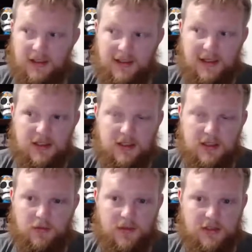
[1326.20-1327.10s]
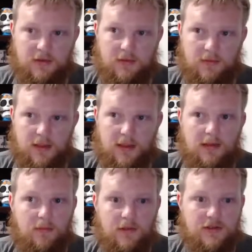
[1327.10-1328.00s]
catch up to Witcher
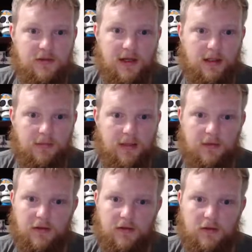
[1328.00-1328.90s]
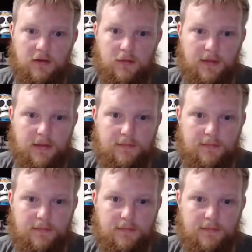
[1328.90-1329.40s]
3, which they're not going to be able to do. But,